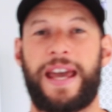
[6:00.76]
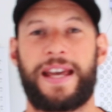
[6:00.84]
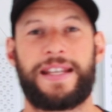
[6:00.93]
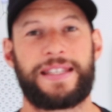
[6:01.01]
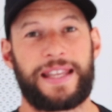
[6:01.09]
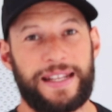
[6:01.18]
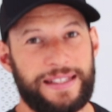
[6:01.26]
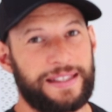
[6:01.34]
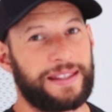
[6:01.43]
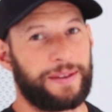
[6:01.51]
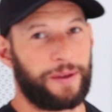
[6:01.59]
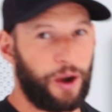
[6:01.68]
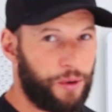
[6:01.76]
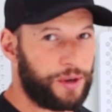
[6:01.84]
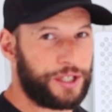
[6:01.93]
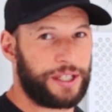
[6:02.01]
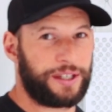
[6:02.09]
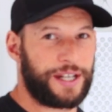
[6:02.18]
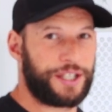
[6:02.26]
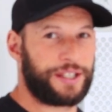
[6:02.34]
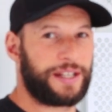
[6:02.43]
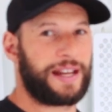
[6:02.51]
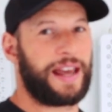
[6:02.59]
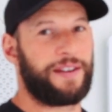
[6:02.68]
has that the older
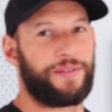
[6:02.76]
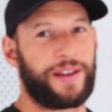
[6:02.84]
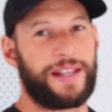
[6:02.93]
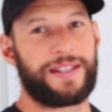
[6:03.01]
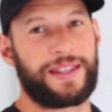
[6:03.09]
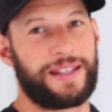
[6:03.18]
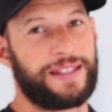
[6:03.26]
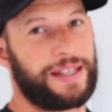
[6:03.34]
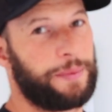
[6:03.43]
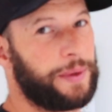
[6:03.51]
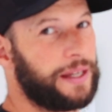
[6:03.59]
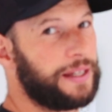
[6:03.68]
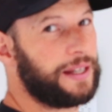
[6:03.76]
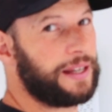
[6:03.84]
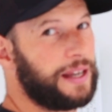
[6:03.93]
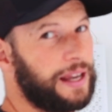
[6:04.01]
generation didn't have is the dimming